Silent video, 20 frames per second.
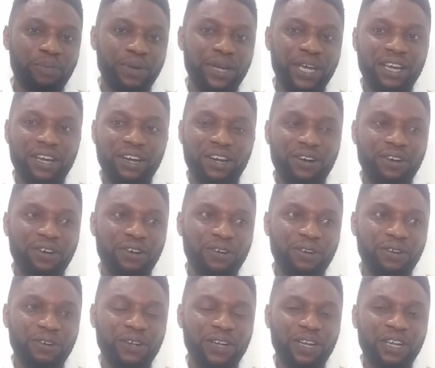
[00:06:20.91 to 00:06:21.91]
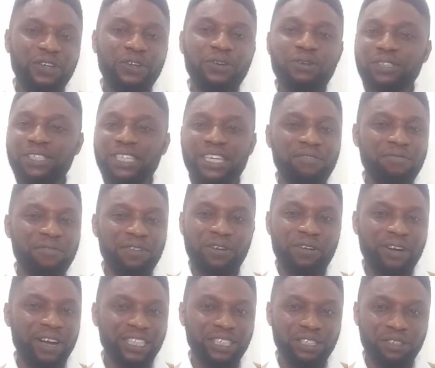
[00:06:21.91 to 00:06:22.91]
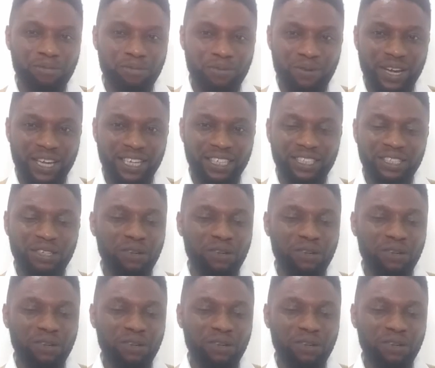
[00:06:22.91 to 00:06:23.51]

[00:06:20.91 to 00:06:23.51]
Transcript: be used in a variety of ways.